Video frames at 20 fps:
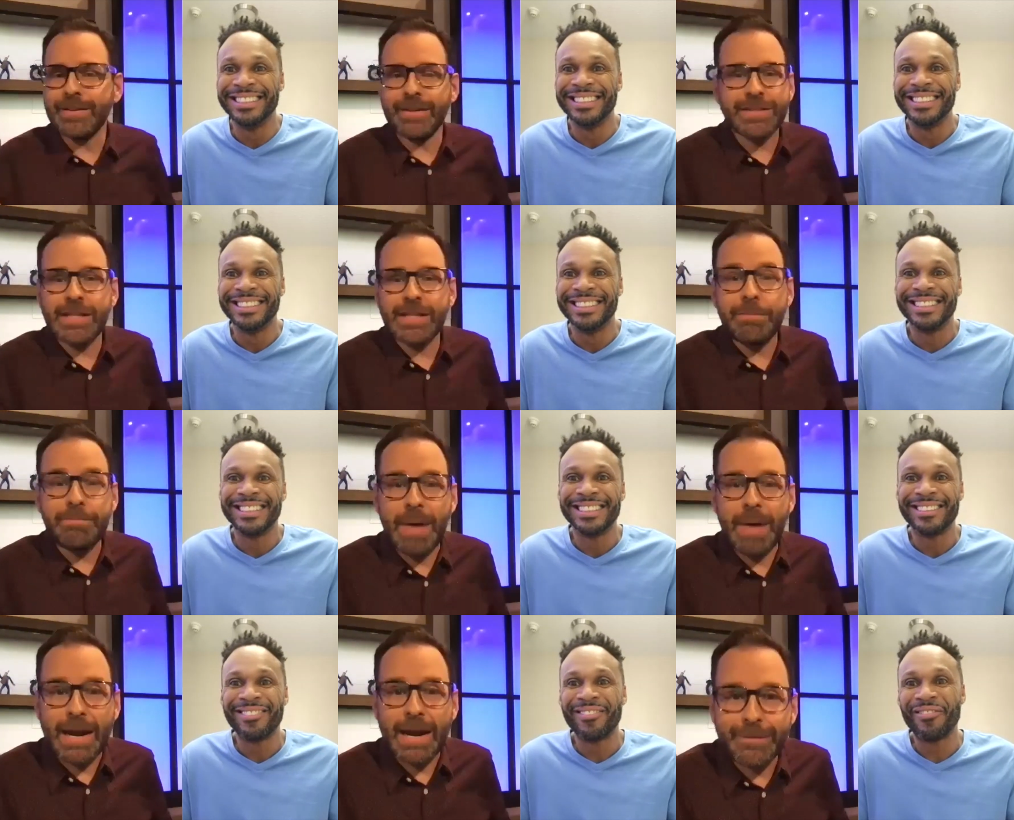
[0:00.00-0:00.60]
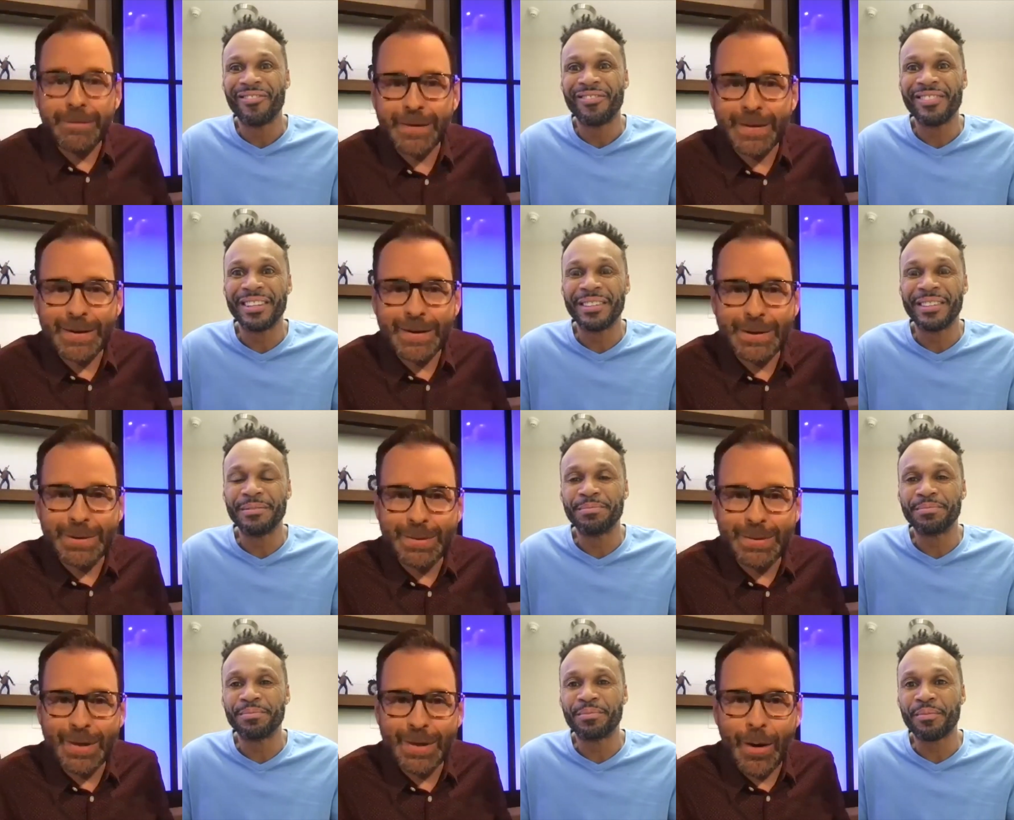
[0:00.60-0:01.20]
Speaker 1: does that
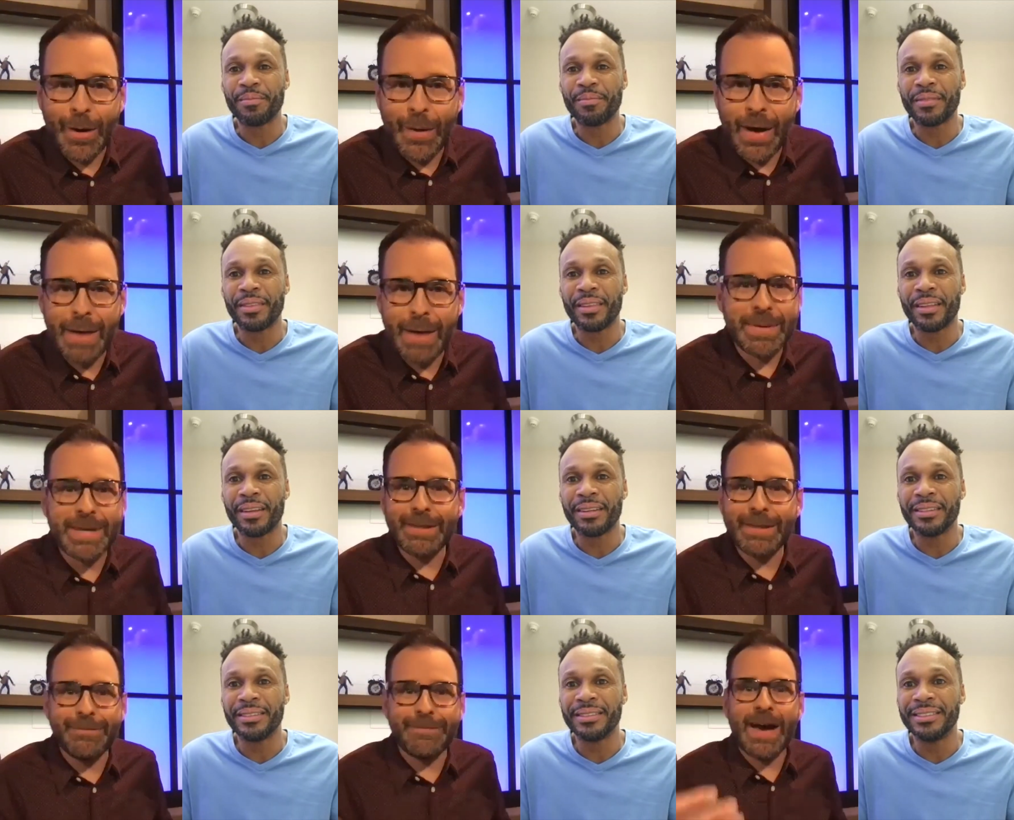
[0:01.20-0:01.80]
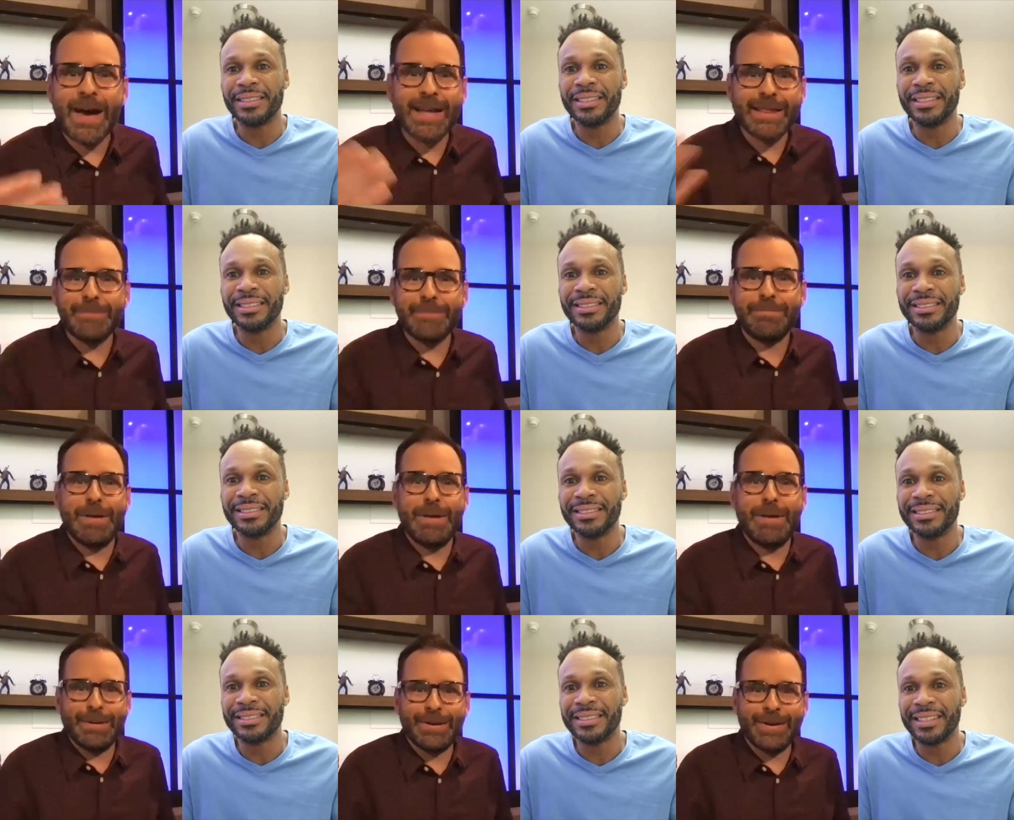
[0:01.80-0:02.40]
benefit you though? I mean, the fact
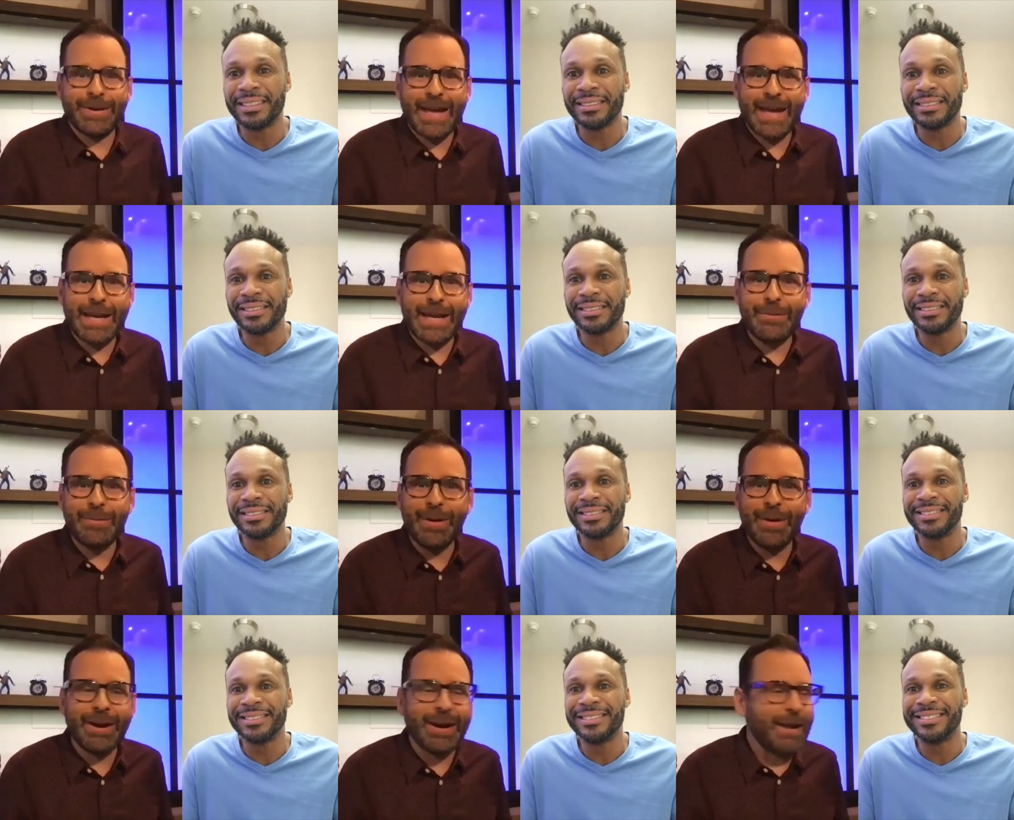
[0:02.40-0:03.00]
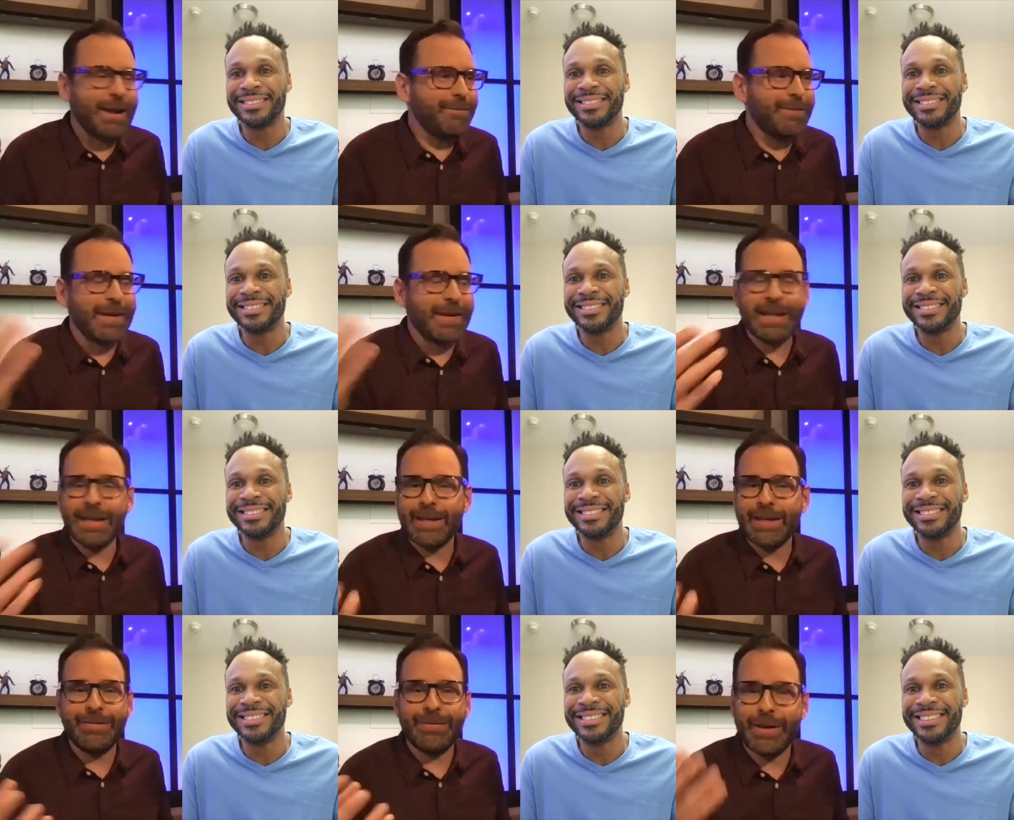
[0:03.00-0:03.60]
that people are getting weird, I
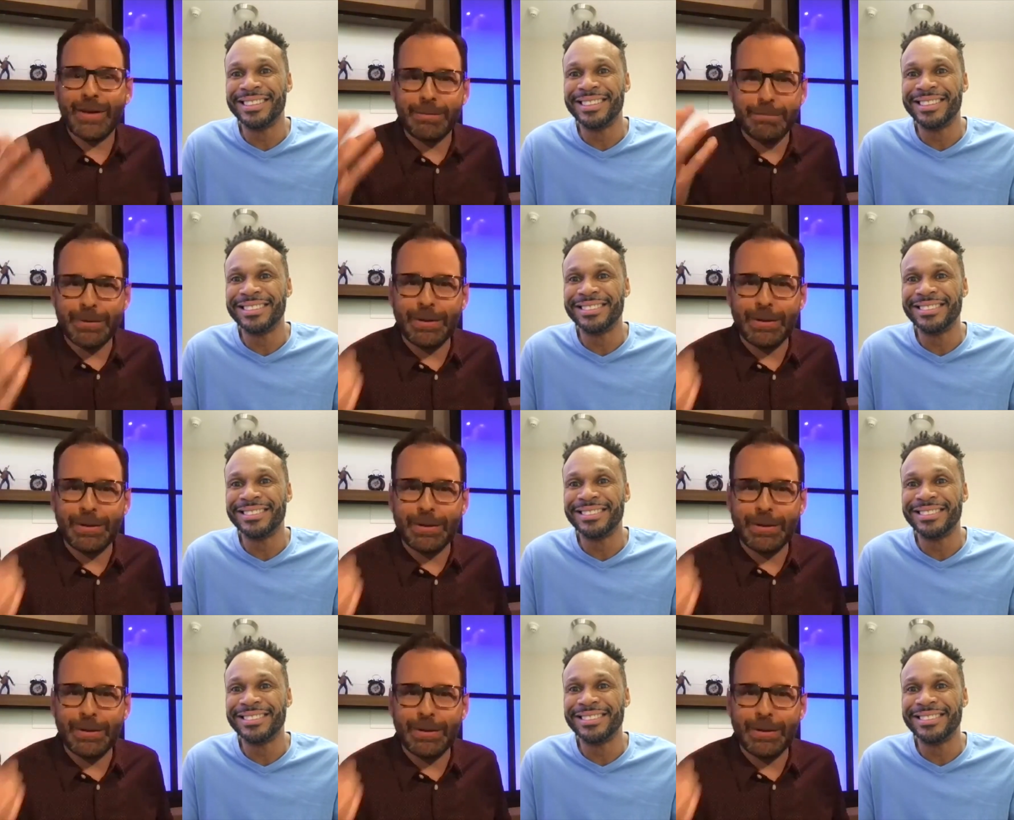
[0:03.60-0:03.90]
feel like you could